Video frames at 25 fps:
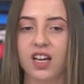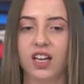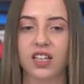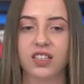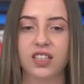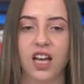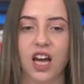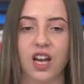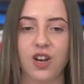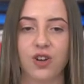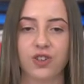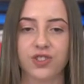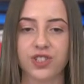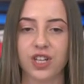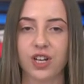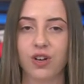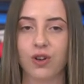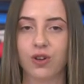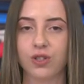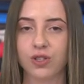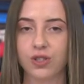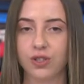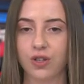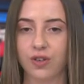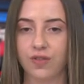and Alyosha
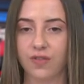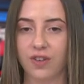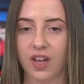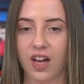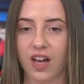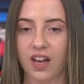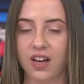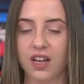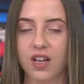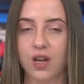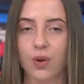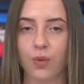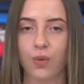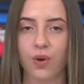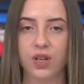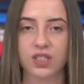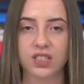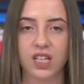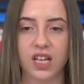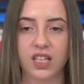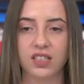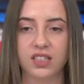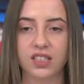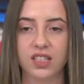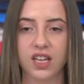Khosravyan
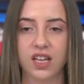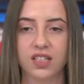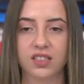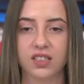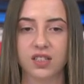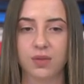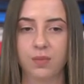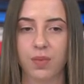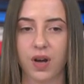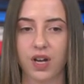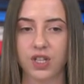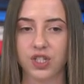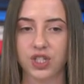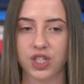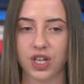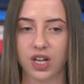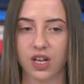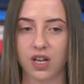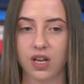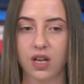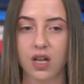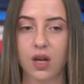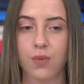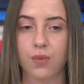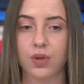was held in
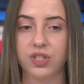Azerbaijan,